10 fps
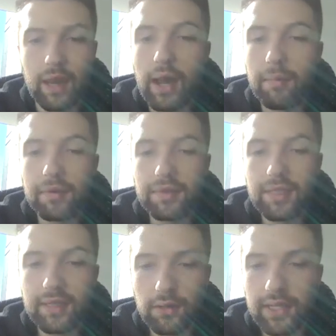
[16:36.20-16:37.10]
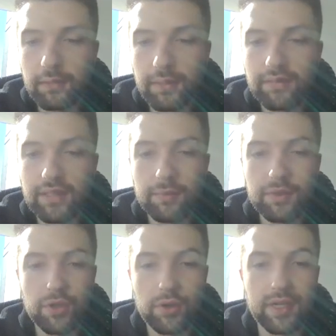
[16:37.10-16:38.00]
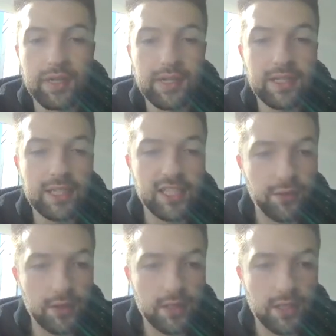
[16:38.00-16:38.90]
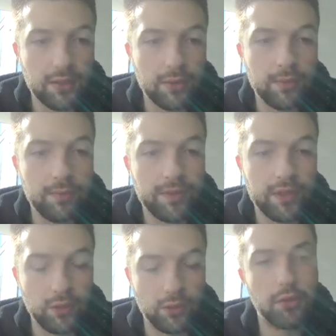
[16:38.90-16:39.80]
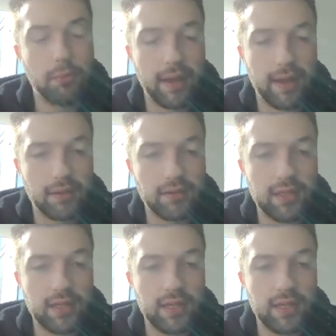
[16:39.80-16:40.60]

I'm also going to go with Caleb Evans out of Missouri. He's six foot two, 200 pounds,